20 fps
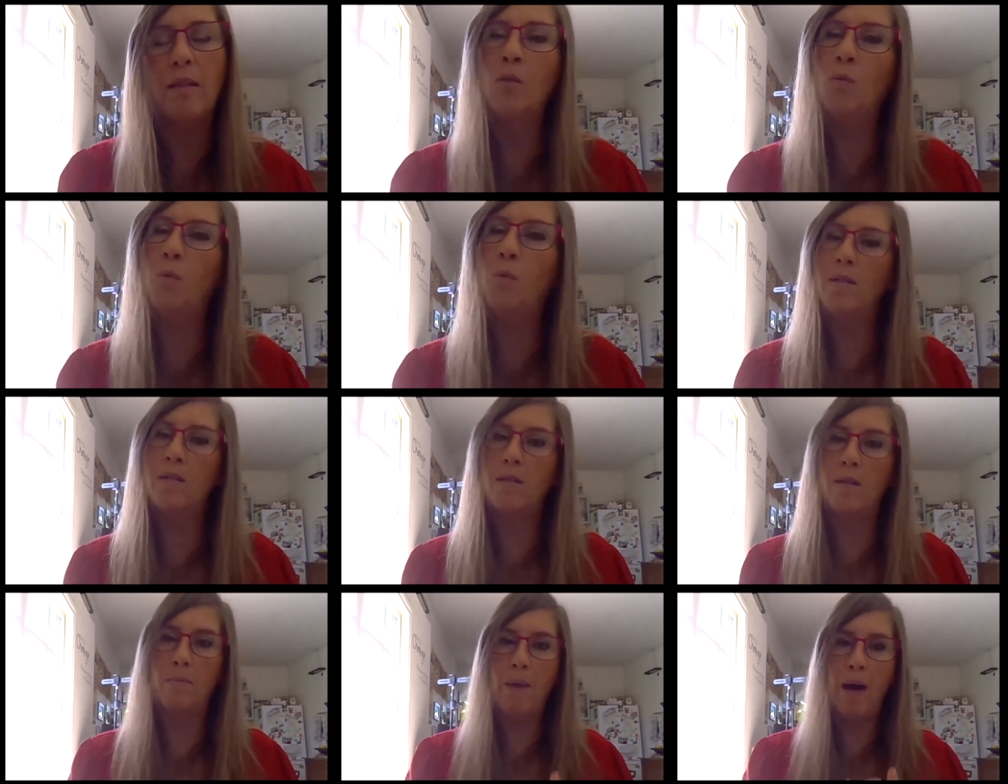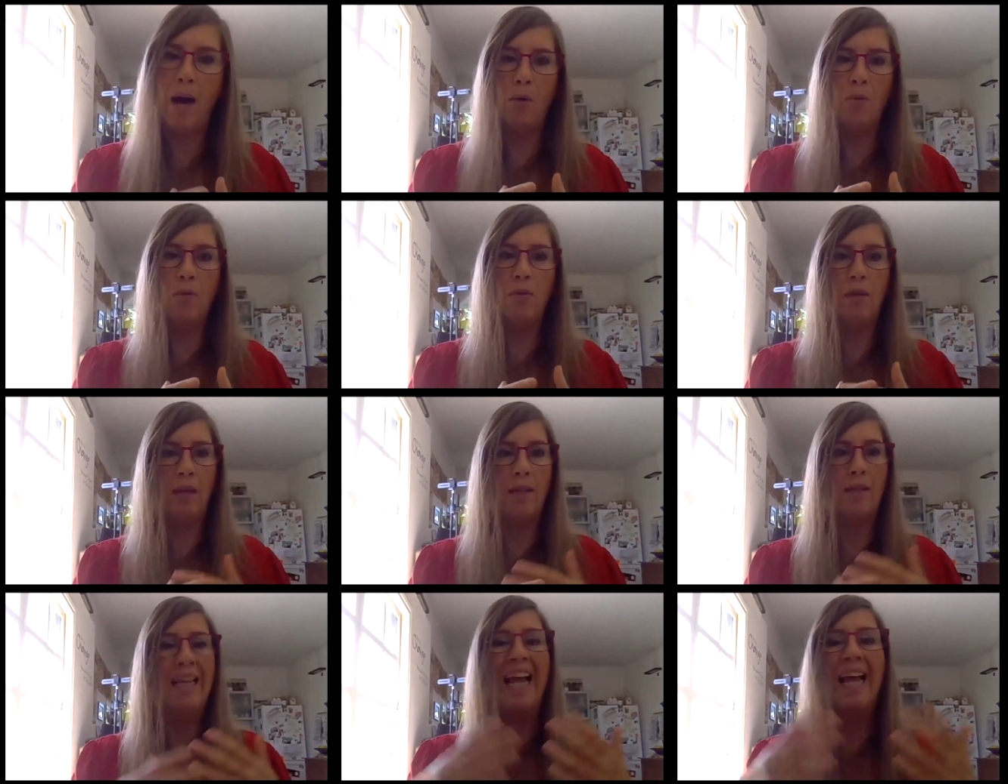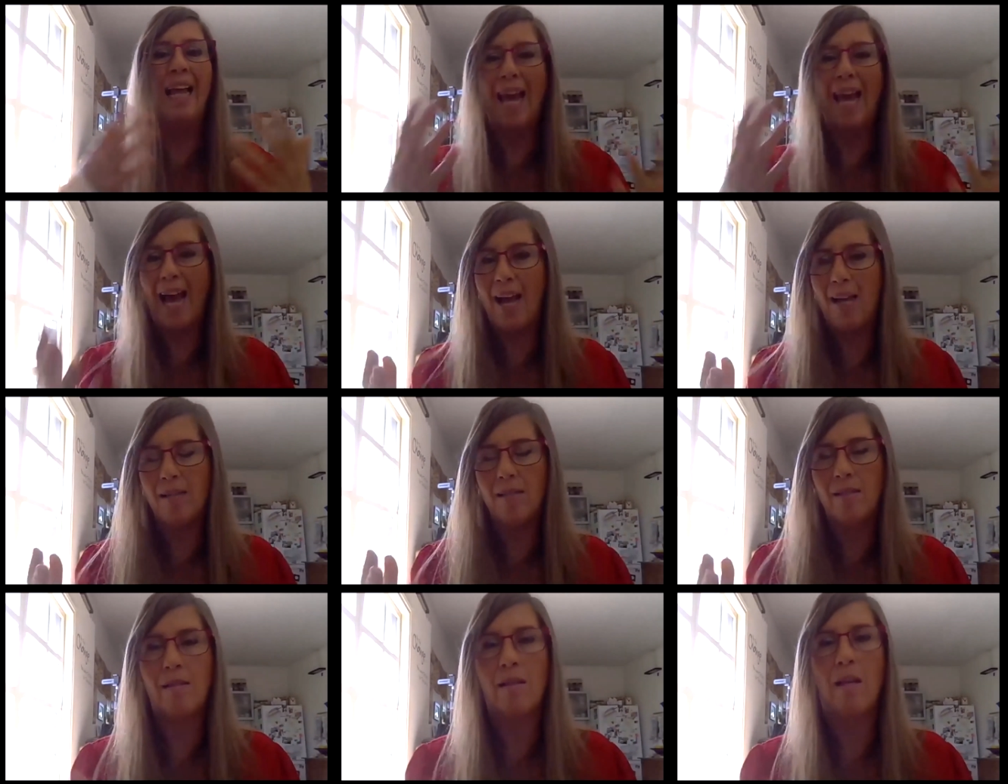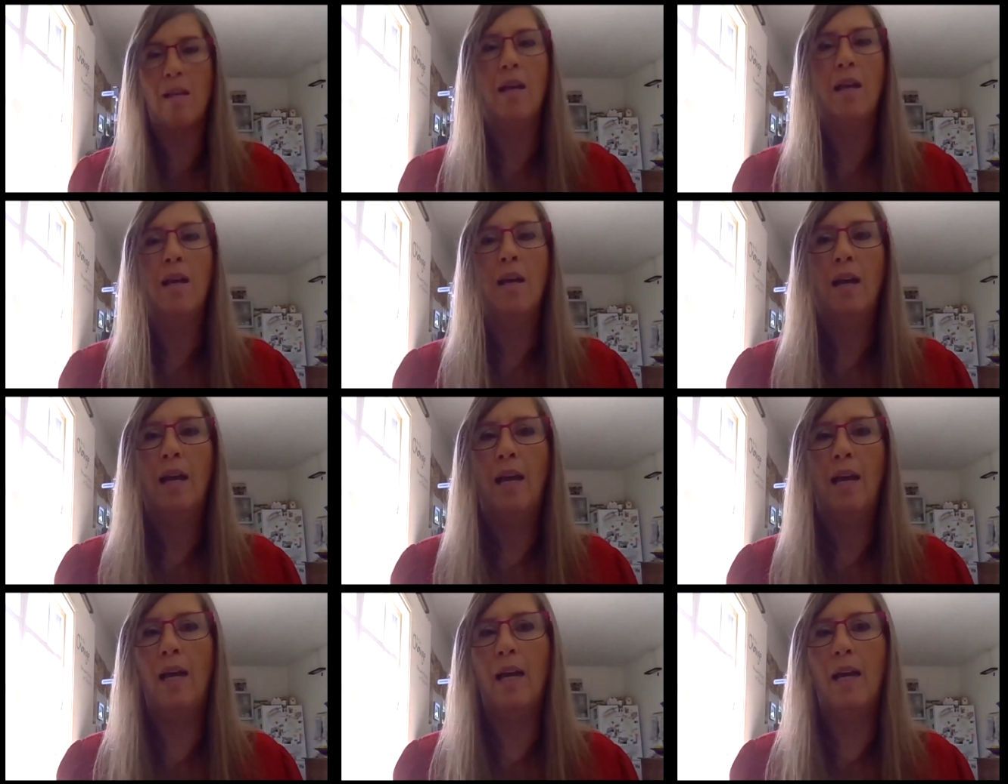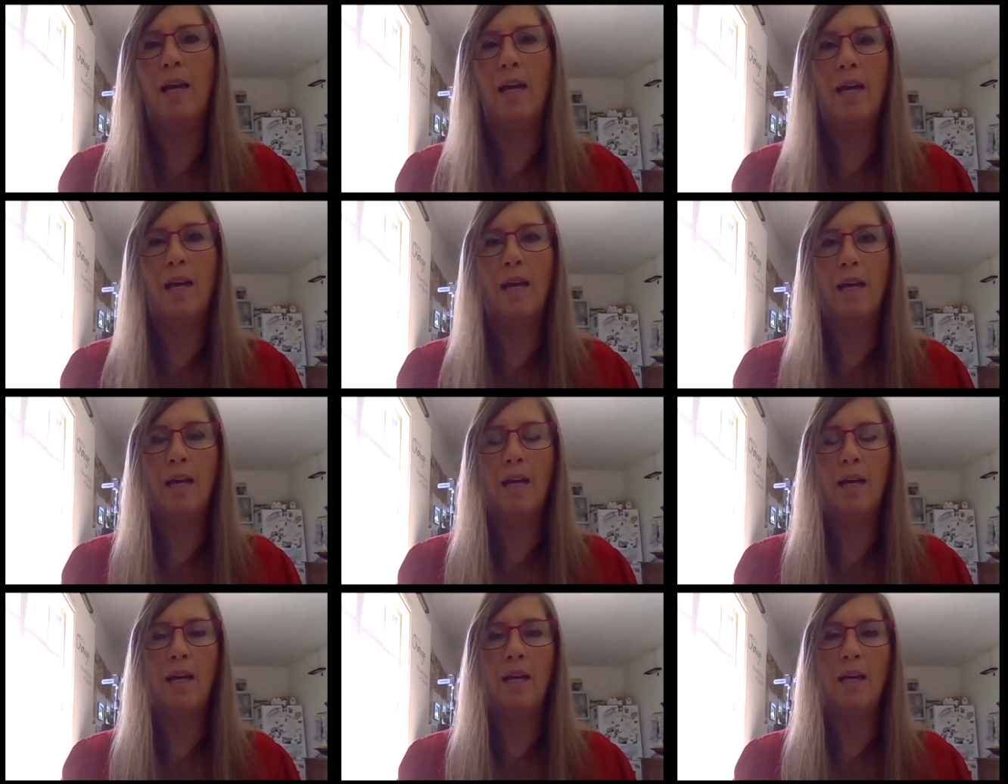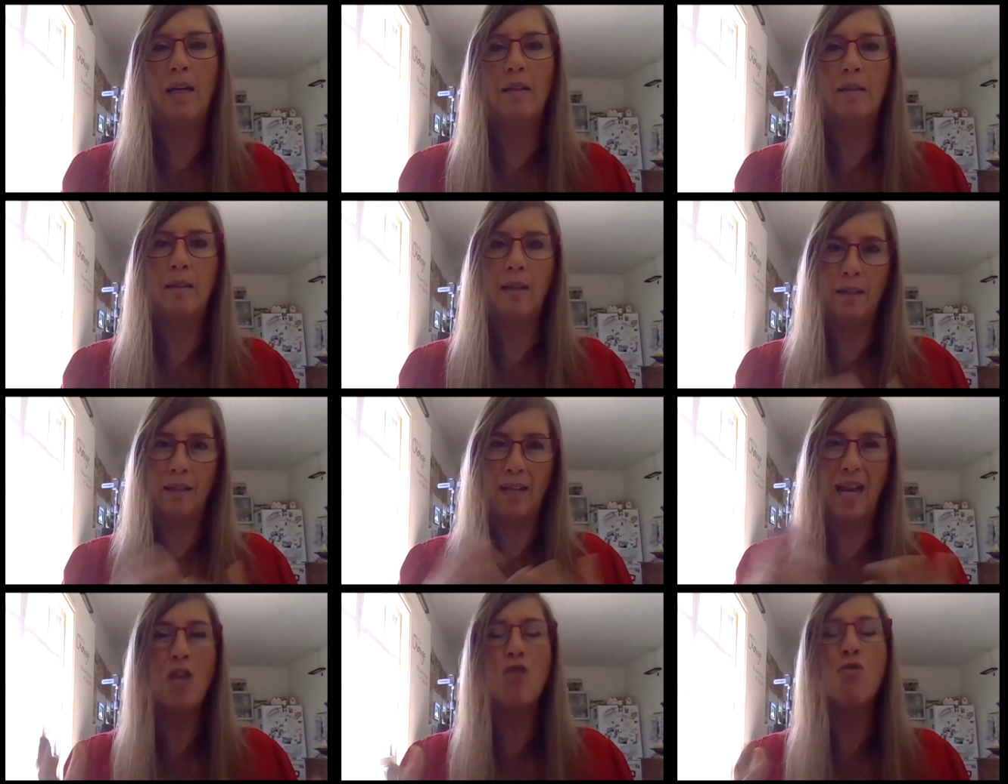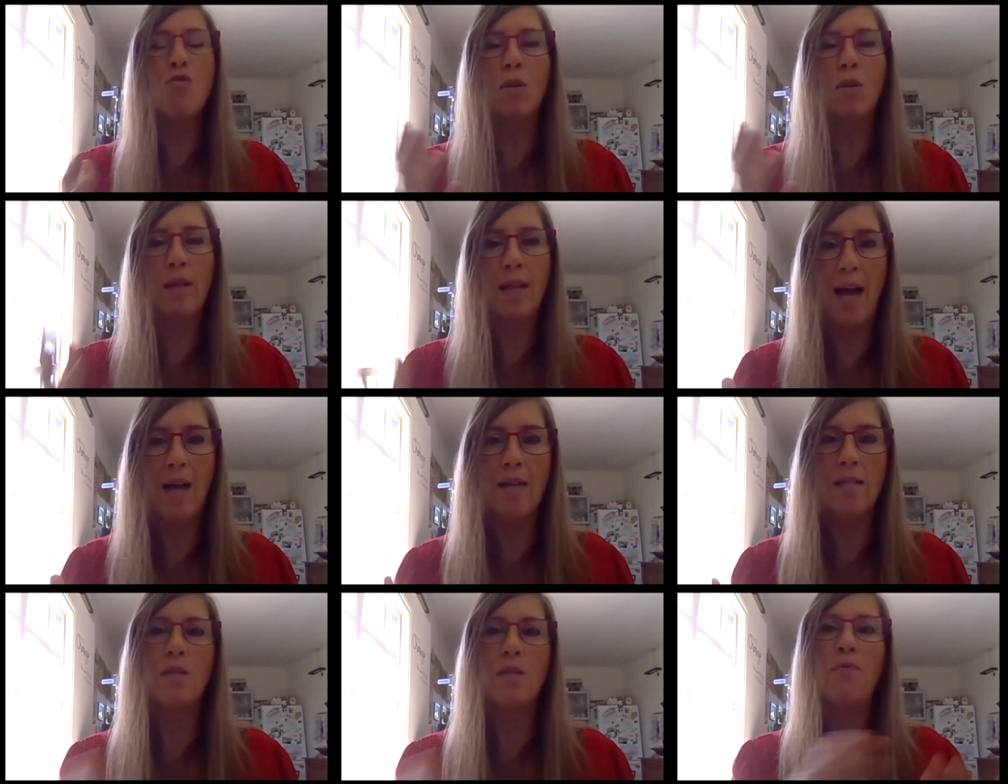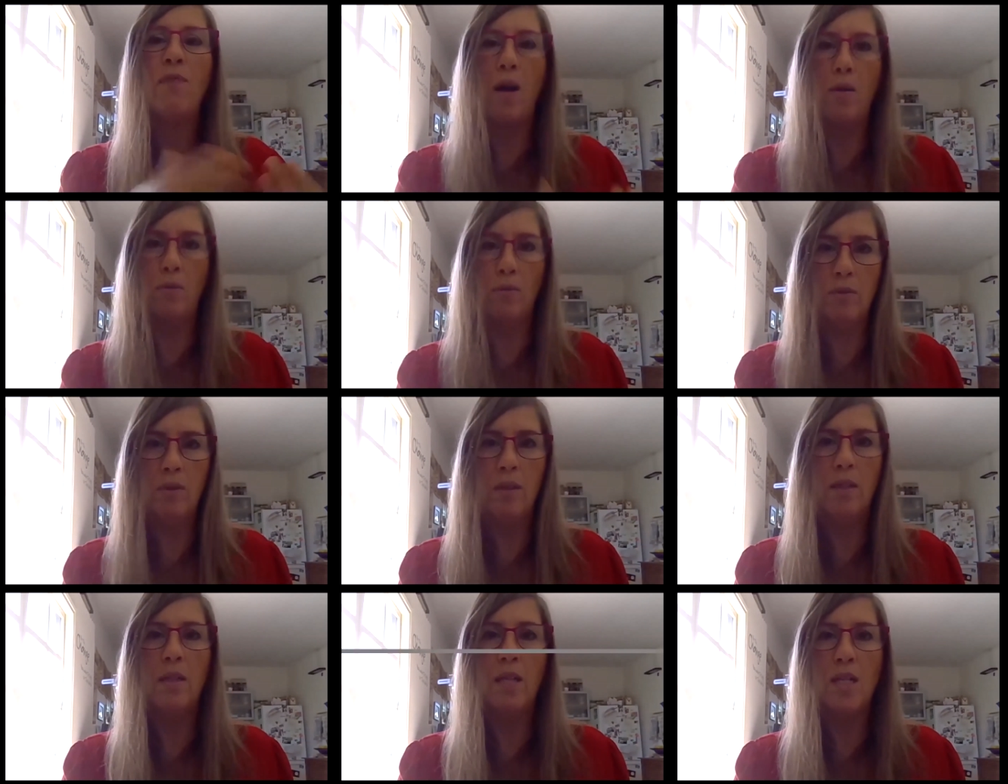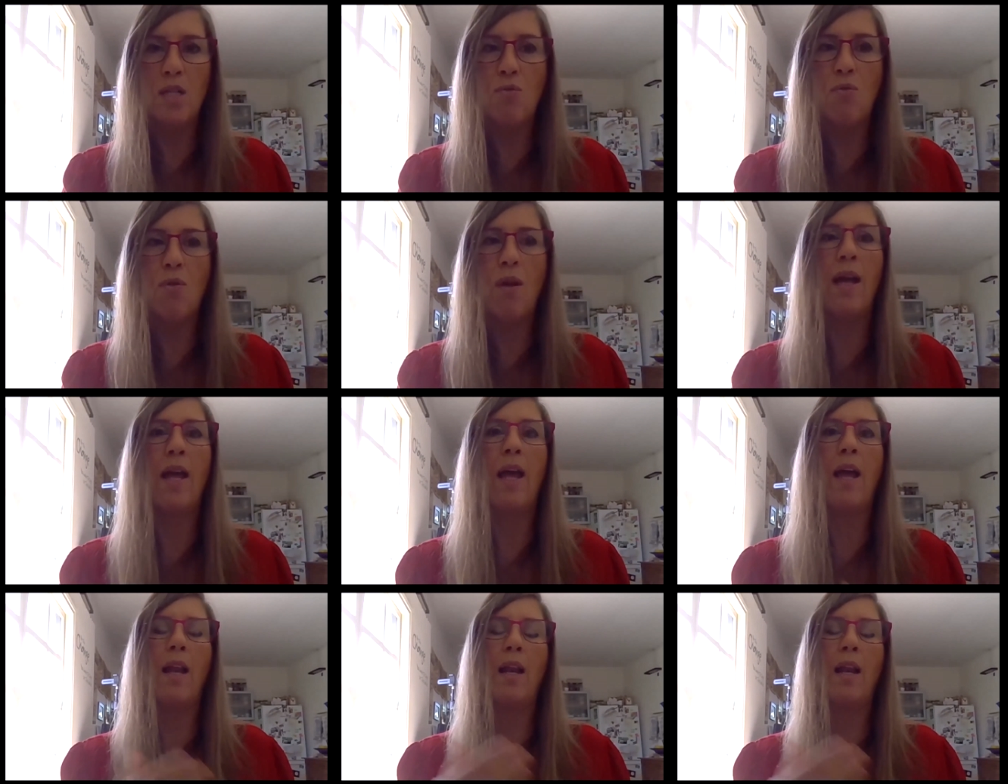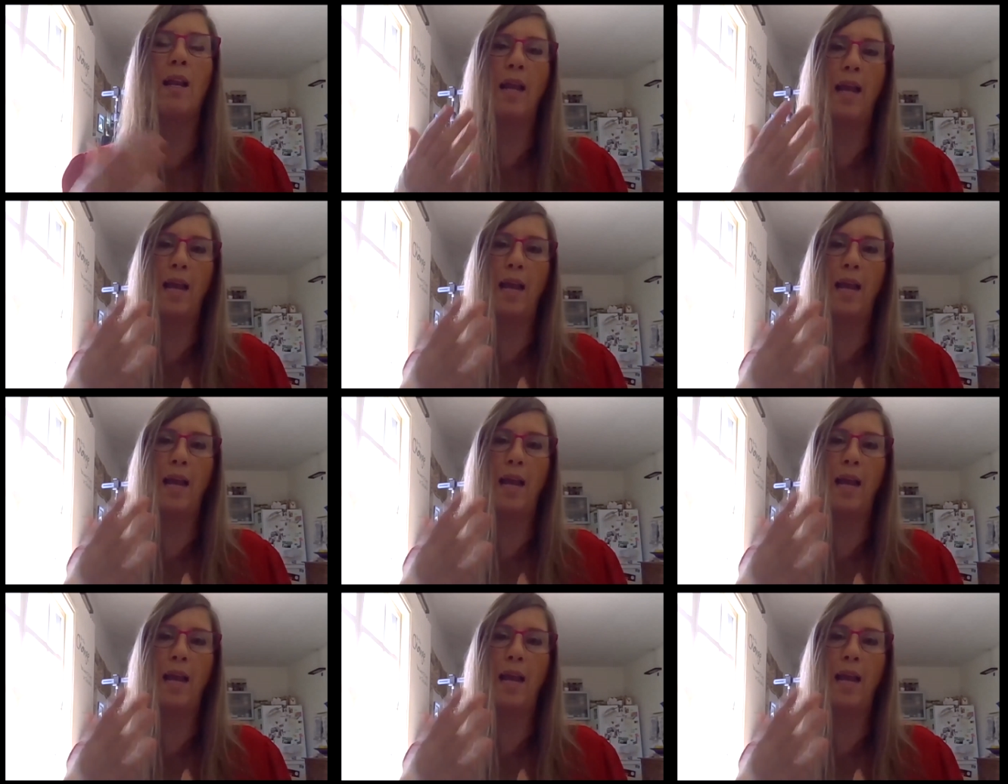It was about the gas, the natural gas found in Israel,